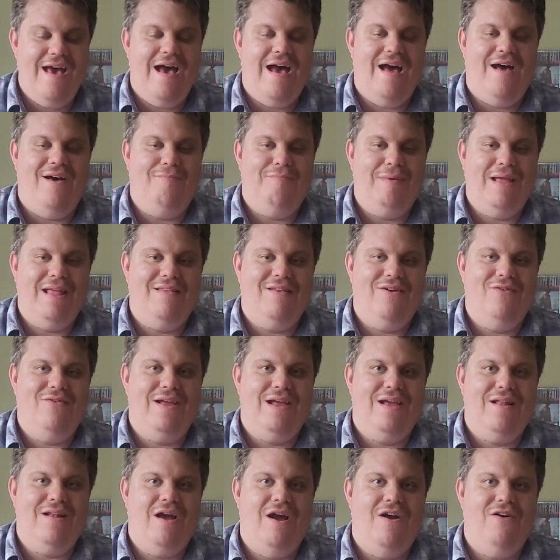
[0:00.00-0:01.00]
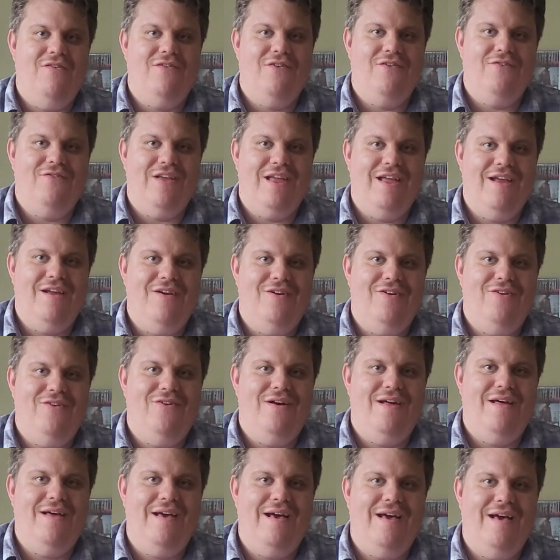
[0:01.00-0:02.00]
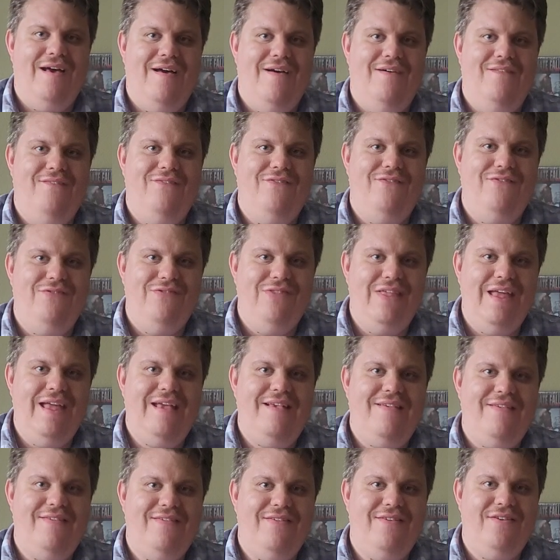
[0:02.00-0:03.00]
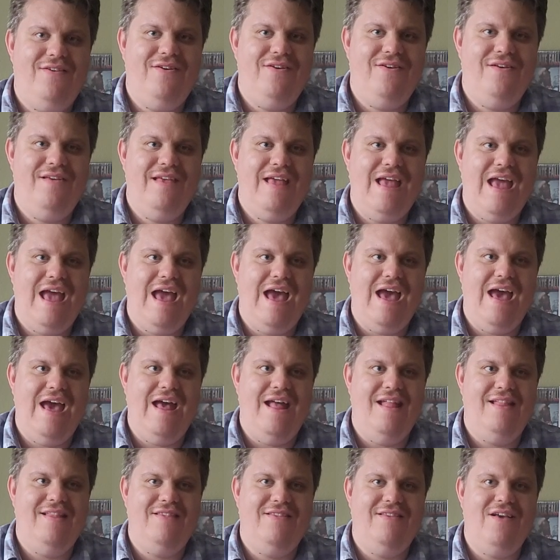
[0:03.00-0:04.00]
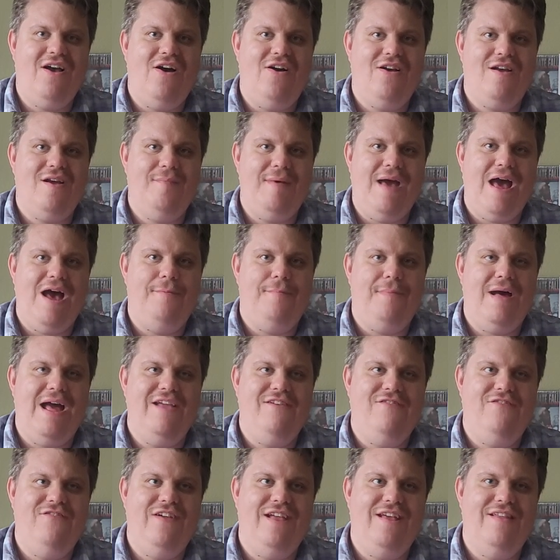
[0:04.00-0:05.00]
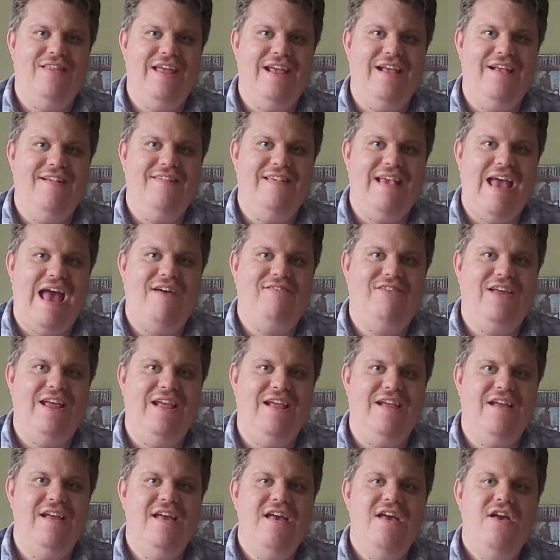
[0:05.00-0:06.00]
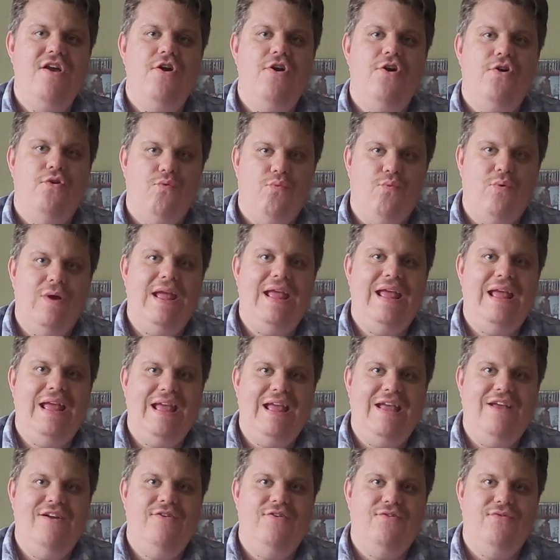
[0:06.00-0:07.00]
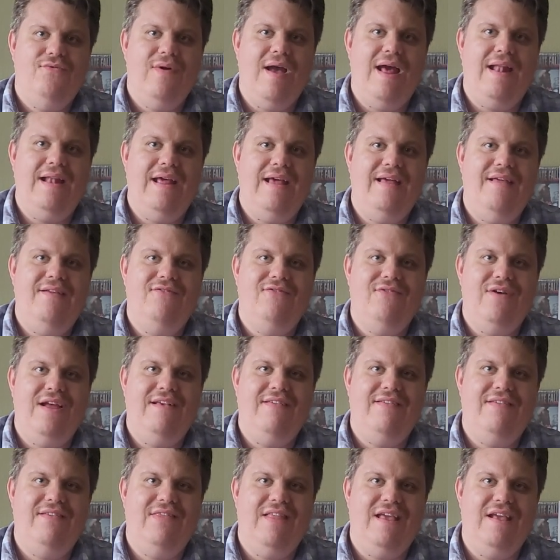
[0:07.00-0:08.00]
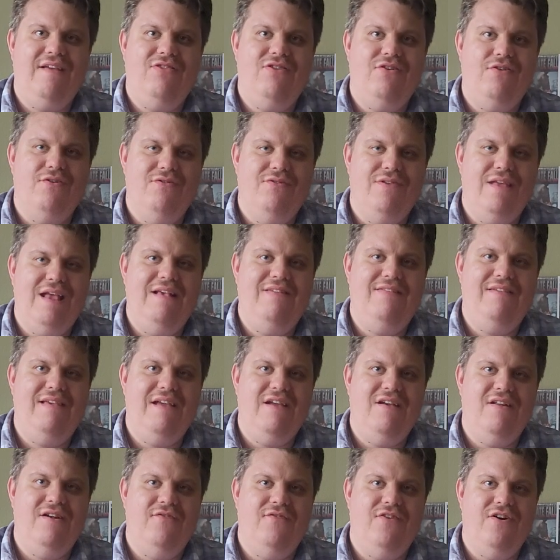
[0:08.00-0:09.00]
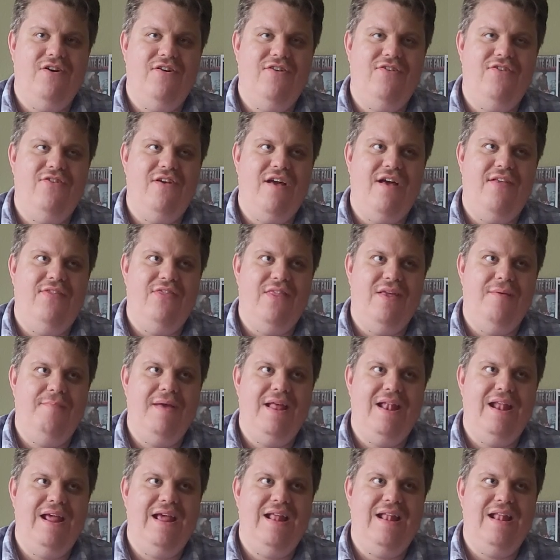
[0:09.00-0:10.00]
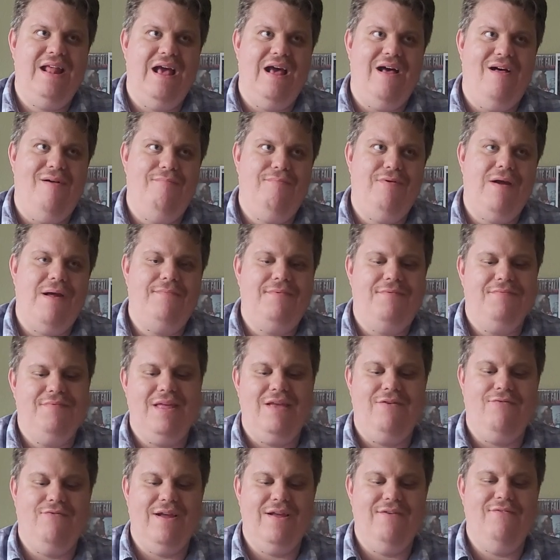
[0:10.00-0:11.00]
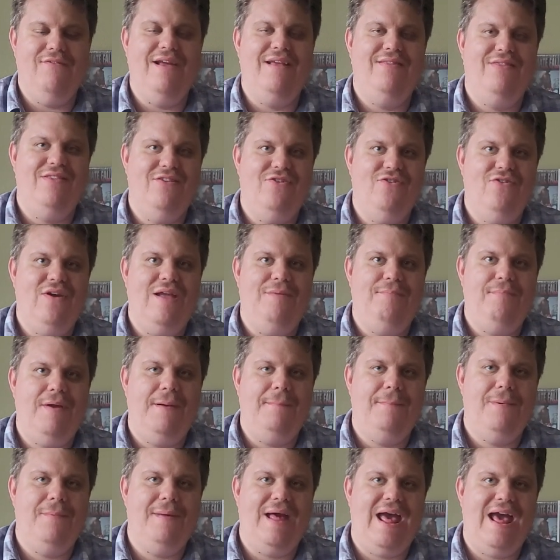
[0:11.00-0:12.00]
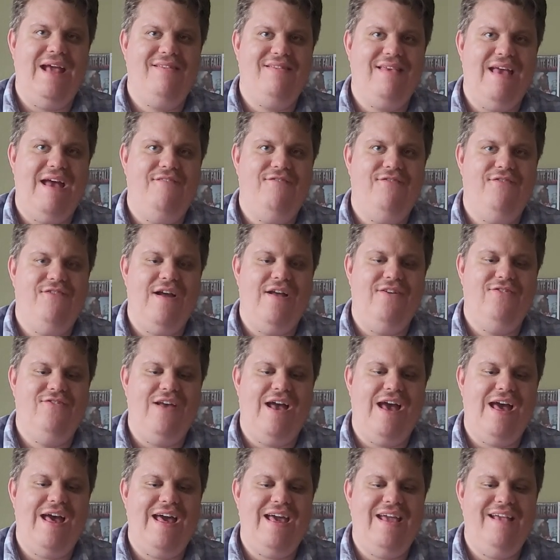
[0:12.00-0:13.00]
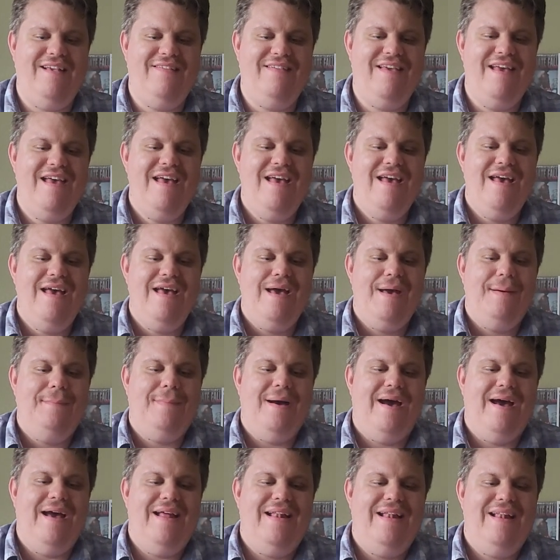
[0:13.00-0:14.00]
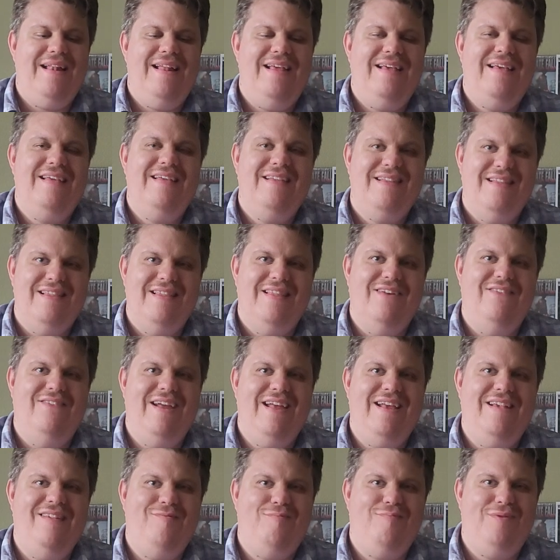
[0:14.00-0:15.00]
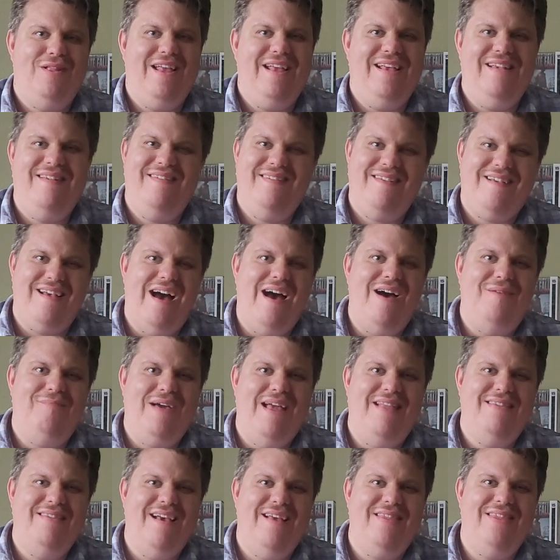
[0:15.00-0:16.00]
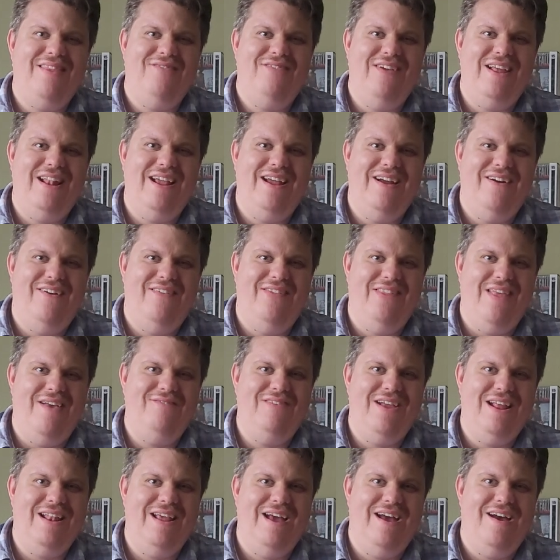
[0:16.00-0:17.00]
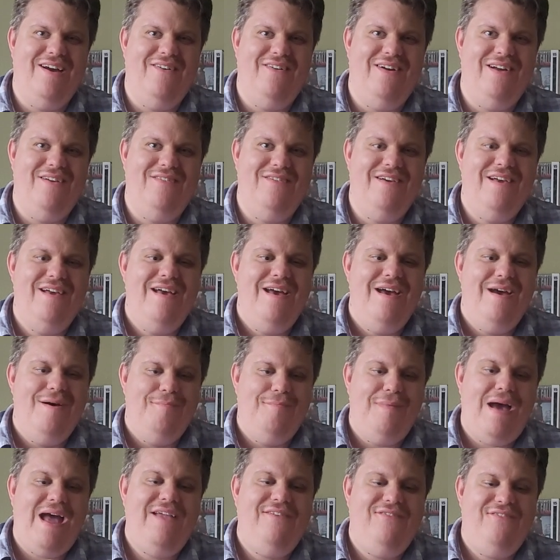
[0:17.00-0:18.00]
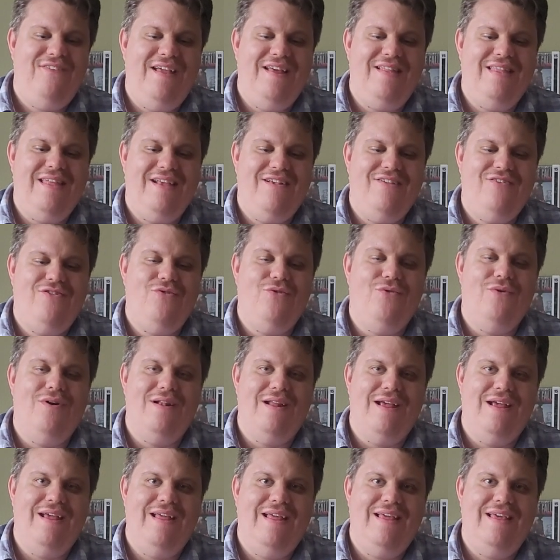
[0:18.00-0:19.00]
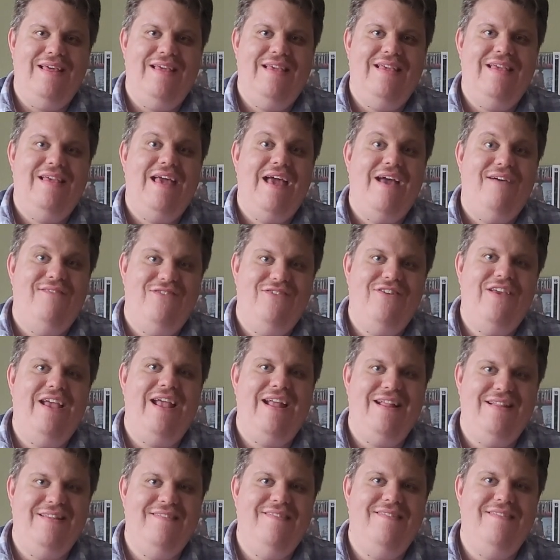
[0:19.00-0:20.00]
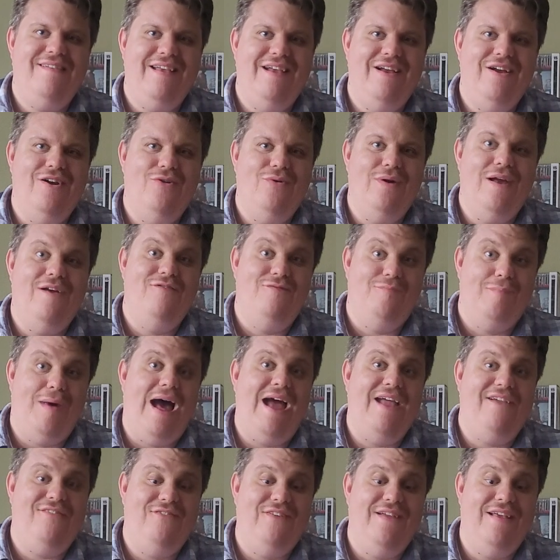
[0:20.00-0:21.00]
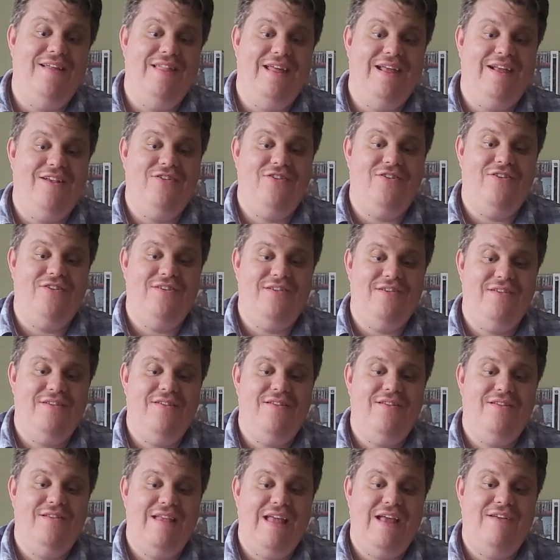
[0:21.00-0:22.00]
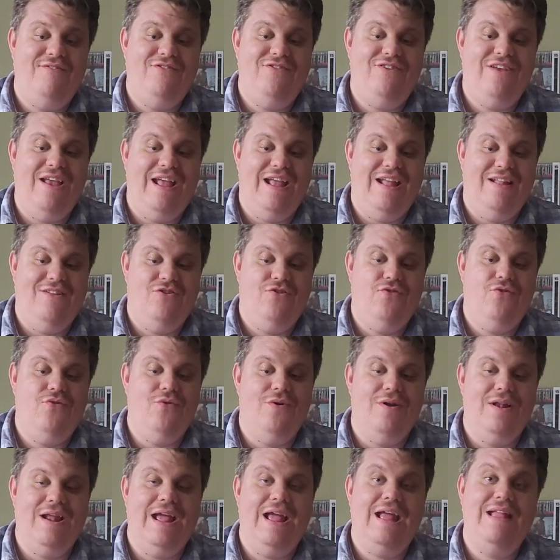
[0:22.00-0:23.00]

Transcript: I'll be doing an overview of this and talk about my feelings having reread it recently through DC Universe Unlimited. I'll probably reread the trade paperback to have fresh eyes, but Luis, please comment on the video and let me know if my feelings toward it have changed you, if my feelings have changed toward it.